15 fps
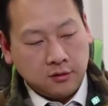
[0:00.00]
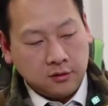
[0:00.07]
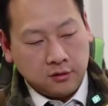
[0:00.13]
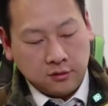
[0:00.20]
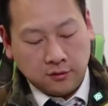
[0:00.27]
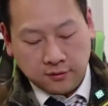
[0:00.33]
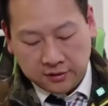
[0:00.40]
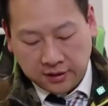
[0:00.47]

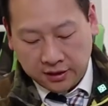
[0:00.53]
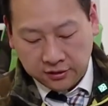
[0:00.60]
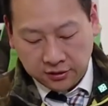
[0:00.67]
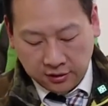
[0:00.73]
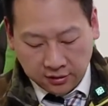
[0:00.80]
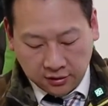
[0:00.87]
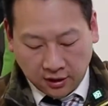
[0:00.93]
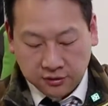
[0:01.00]
so it's
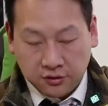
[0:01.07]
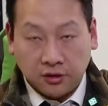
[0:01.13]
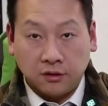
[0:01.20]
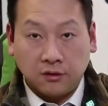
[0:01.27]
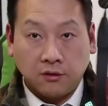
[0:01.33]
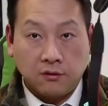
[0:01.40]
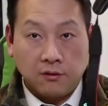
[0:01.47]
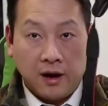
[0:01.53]
actually touching
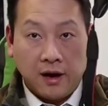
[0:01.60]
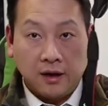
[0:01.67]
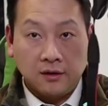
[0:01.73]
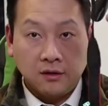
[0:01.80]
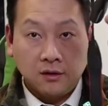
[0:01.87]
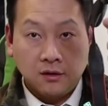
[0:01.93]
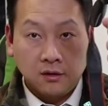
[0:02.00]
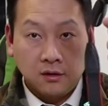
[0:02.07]
the ground.